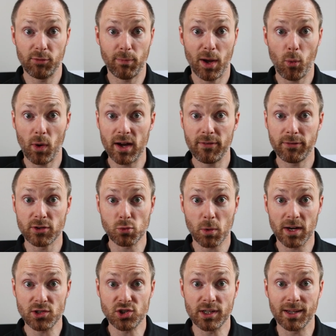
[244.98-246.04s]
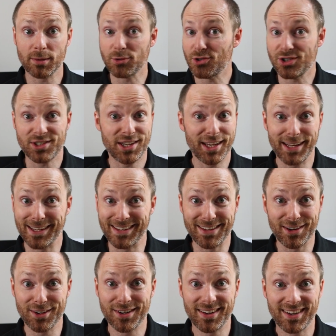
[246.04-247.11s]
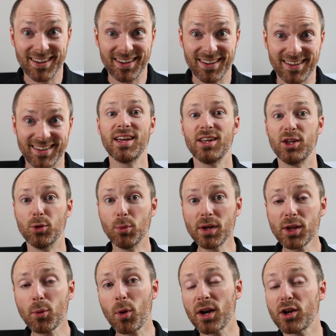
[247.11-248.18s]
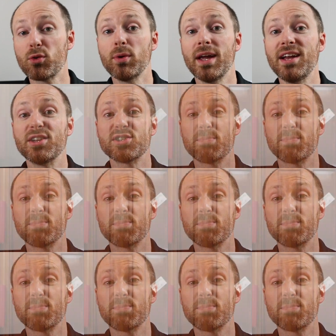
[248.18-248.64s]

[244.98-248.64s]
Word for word: if my wife is watching, I was just kidding, dear. You really want to create a